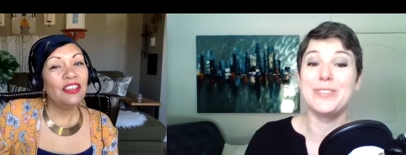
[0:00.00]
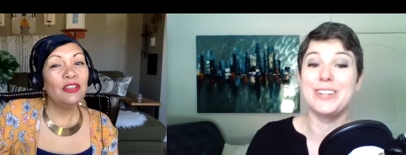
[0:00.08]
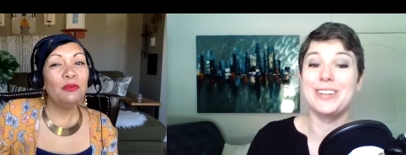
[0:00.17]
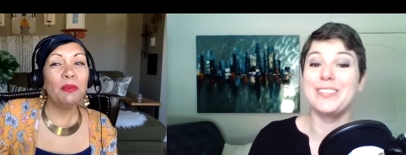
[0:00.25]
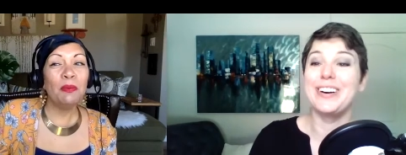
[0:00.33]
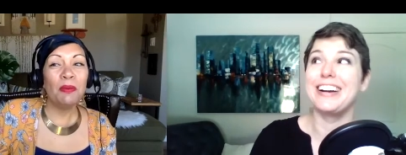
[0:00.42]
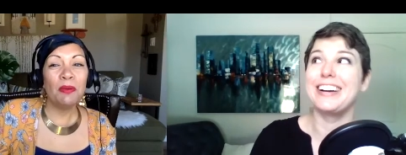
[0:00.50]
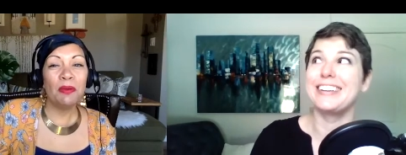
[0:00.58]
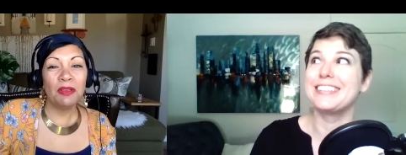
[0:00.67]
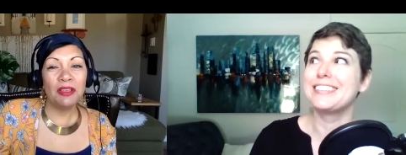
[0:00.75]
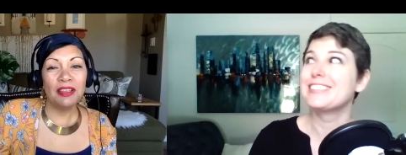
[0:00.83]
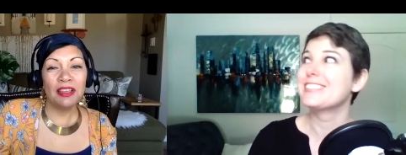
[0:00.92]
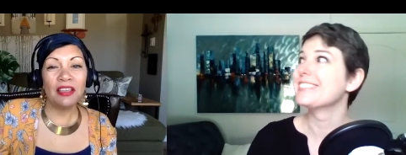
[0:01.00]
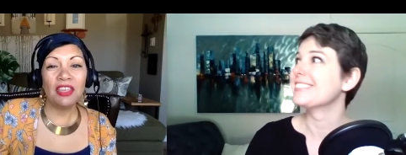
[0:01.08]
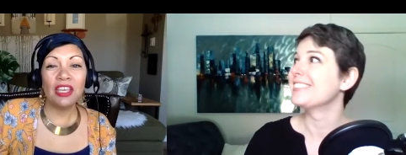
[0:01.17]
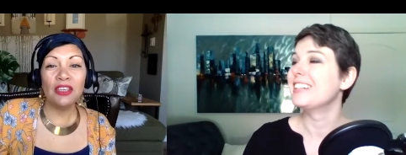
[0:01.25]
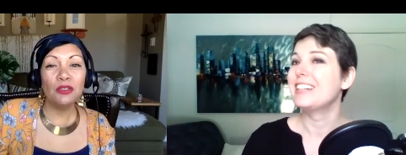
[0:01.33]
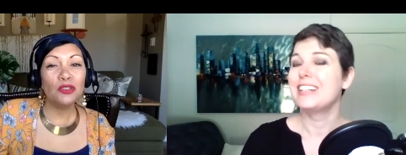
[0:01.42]
Speaker 1: been a um, while.
Speaker 2: I
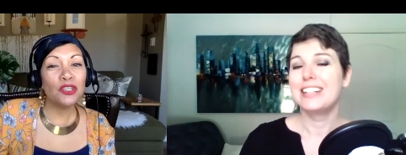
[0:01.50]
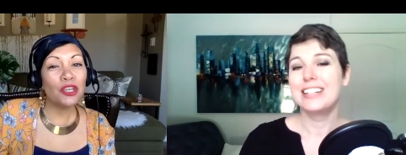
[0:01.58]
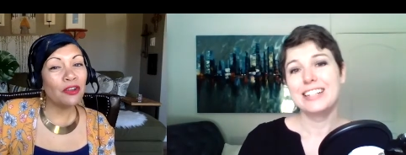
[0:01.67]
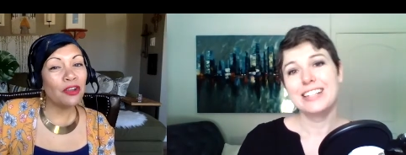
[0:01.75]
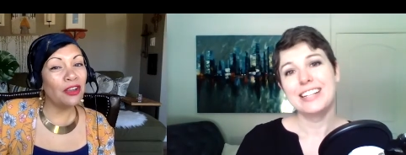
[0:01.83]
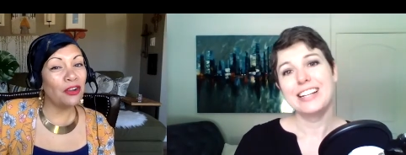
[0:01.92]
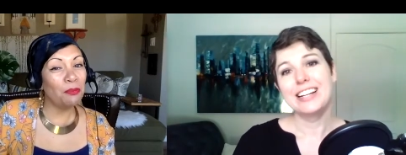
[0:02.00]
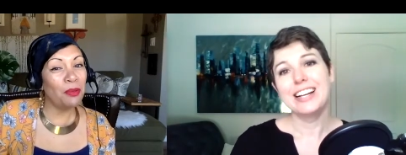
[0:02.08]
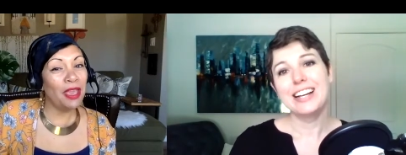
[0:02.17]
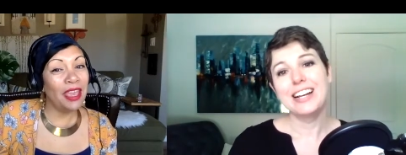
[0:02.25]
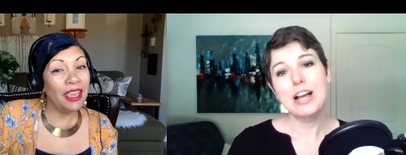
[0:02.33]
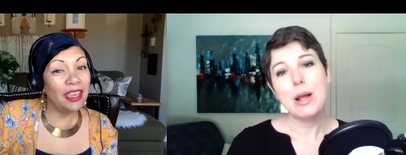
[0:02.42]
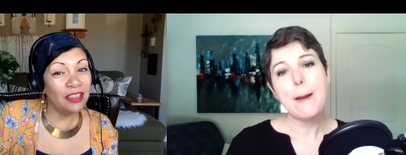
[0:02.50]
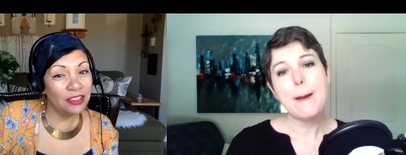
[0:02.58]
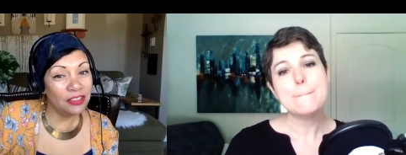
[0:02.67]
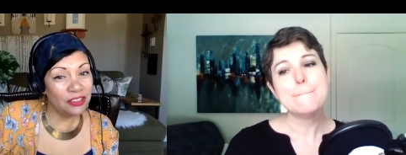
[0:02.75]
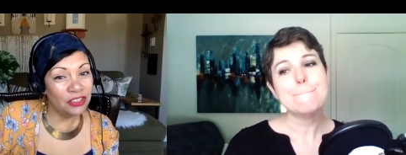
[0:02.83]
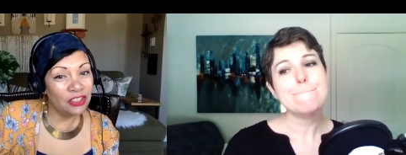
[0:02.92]
think you shared it on our
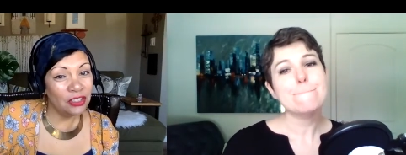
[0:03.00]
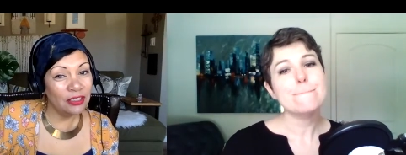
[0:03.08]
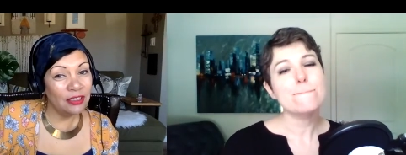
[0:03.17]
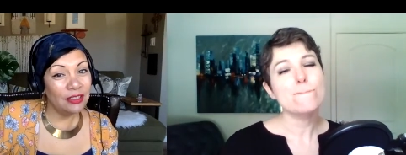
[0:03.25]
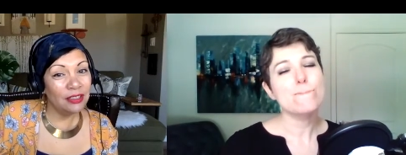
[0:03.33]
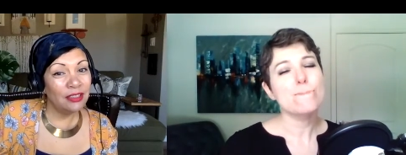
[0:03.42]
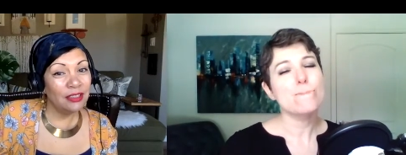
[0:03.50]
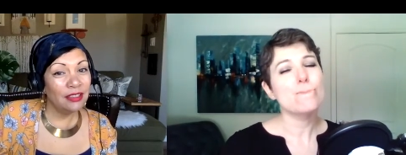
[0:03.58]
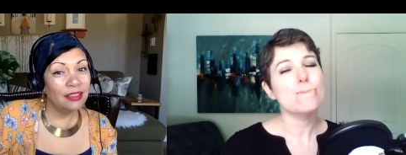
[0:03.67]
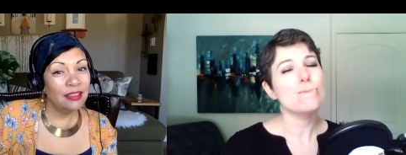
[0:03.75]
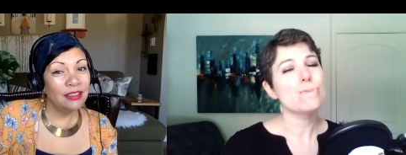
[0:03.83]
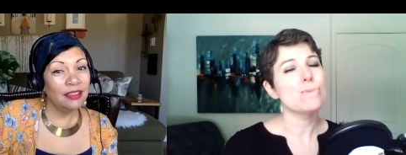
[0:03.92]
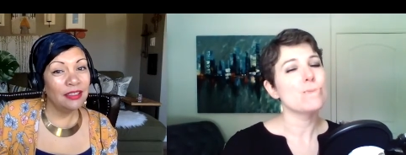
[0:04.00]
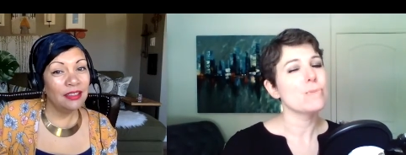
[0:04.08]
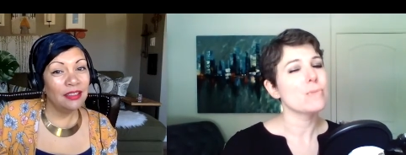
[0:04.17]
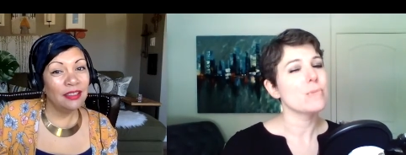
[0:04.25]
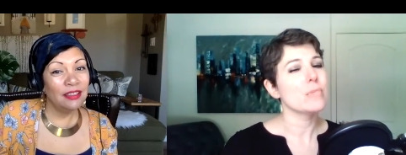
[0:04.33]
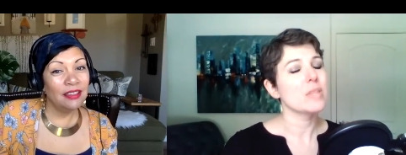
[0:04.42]
page.
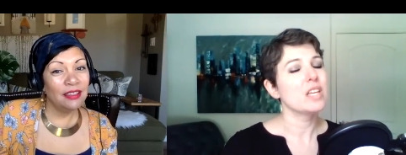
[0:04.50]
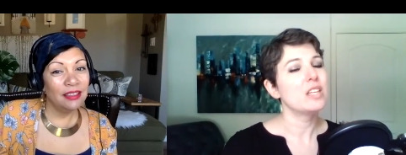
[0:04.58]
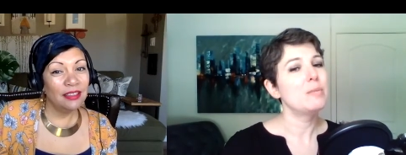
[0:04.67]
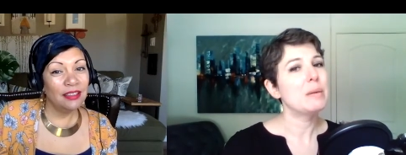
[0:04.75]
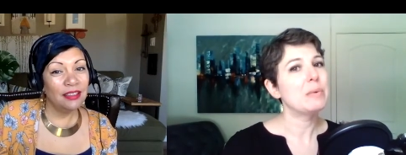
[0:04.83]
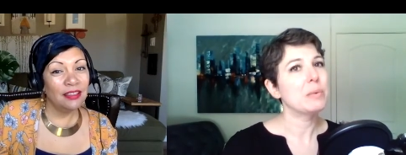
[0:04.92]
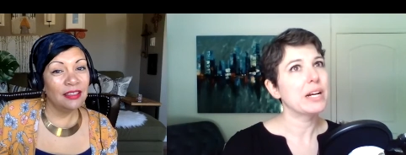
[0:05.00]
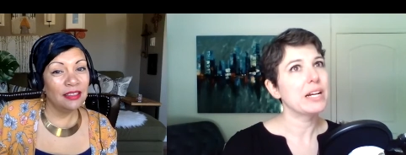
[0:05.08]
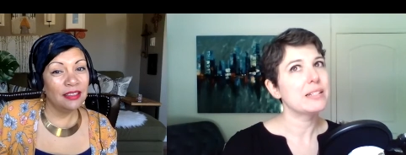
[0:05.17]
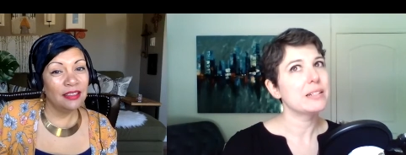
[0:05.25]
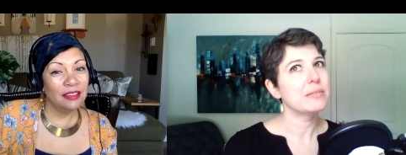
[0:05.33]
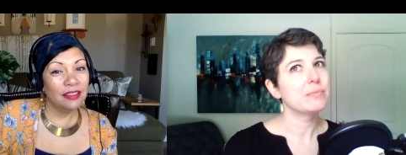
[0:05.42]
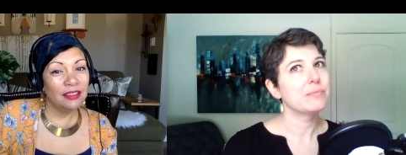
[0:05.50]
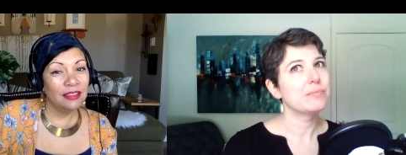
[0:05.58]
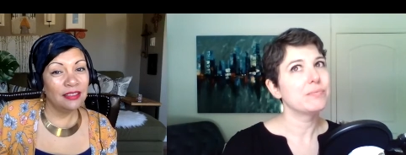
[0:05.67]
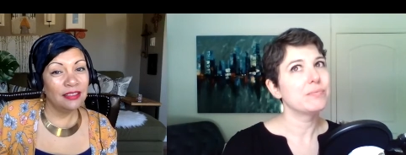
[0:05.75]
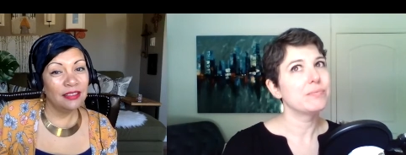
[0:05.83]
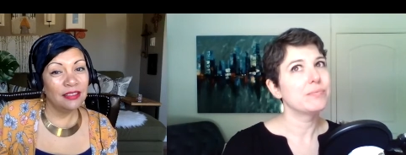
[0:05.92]
Speaker 1: Mm, you may be right.
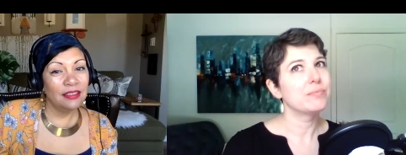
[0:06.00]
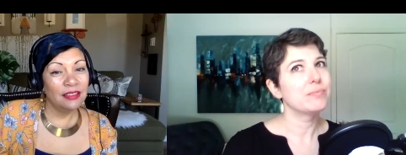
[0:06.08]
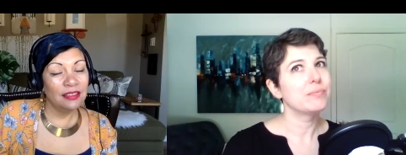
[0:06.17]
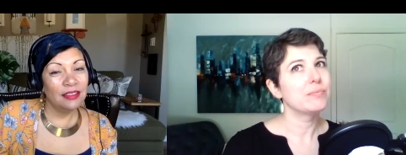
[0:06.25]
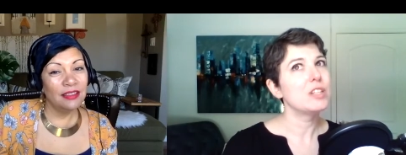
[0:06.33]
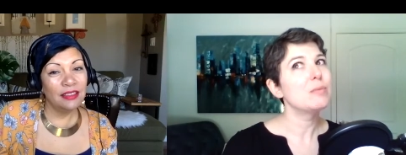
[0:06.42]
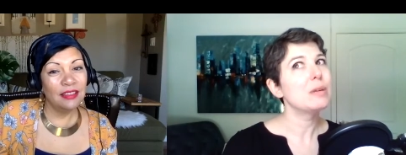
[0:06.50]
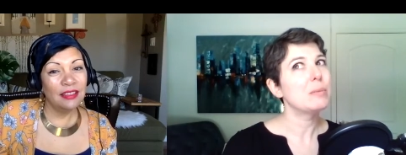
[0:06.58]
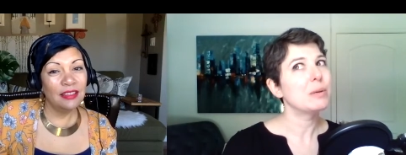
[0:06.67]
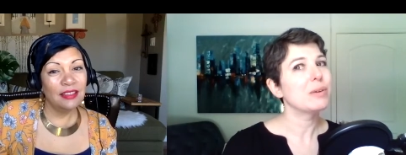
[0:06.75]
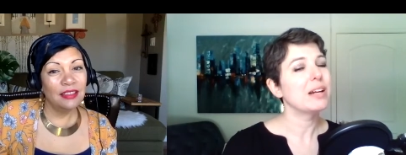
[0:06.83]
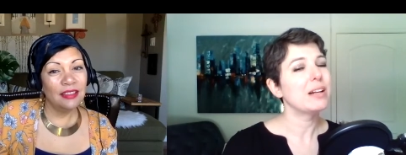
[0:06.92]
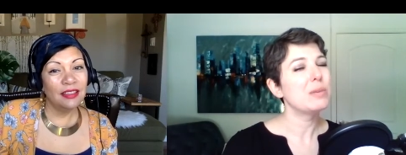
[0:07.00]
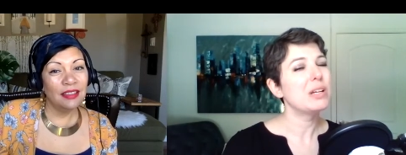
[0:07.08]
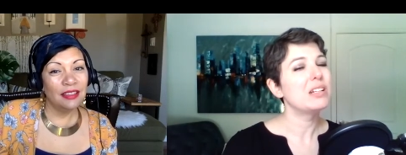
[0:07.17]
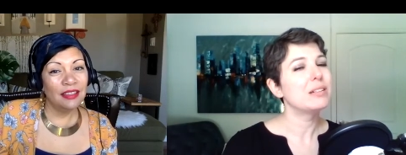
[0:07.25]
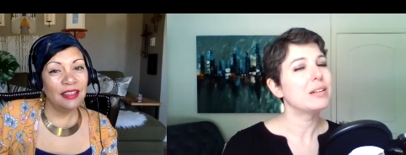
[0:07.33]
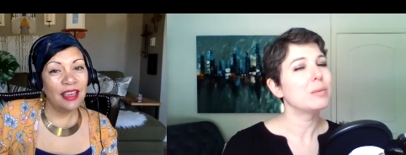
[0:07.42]
You may be right. I may
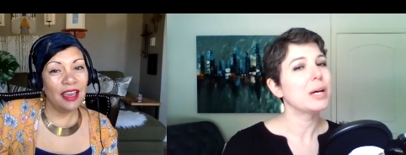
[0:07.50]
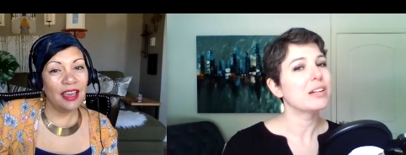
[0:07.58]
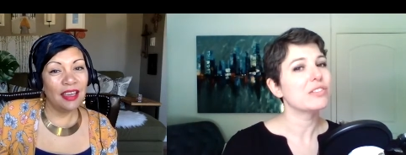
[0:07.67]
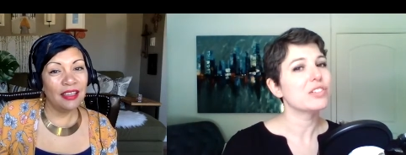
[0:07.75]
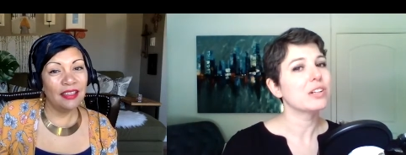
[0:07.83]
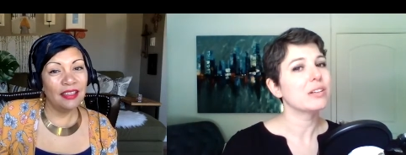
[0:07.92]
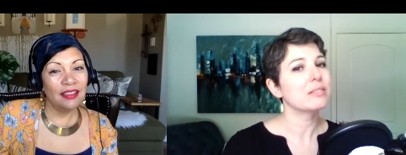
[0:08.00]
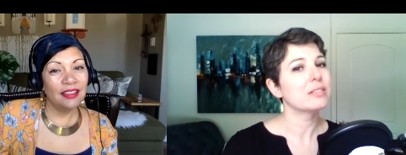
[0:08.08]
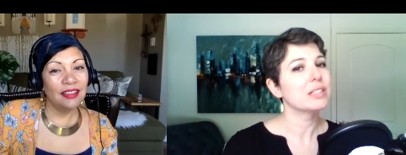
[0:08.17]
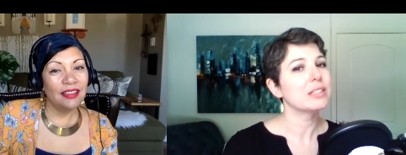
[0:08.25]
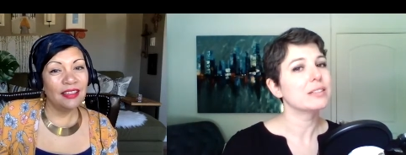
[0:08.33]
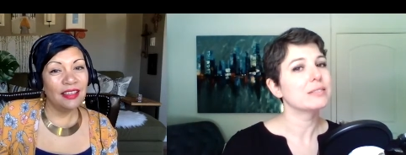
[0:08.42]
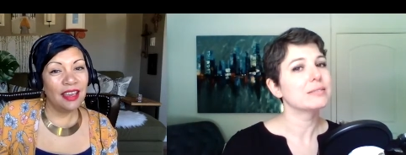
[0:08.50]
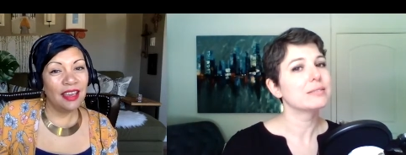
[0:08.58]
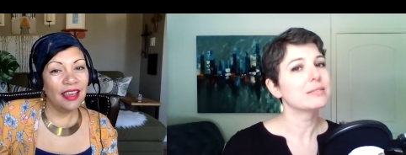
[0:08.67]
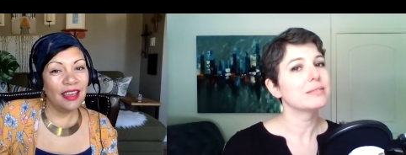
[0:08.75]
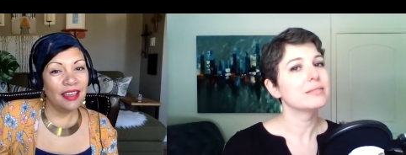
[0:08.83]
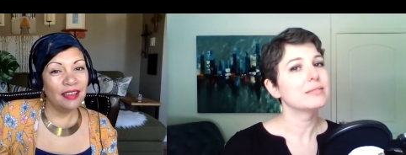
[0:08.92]
need to go yeah. To that one again. Yeah,
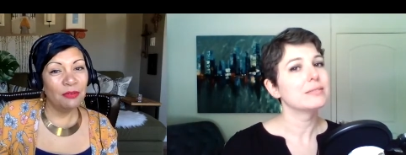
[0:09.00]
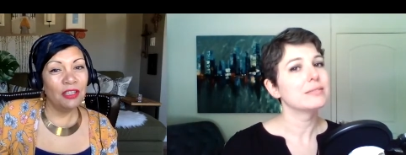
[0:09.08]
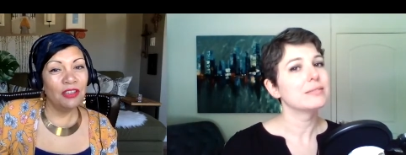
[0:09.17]
Speaker 2: we need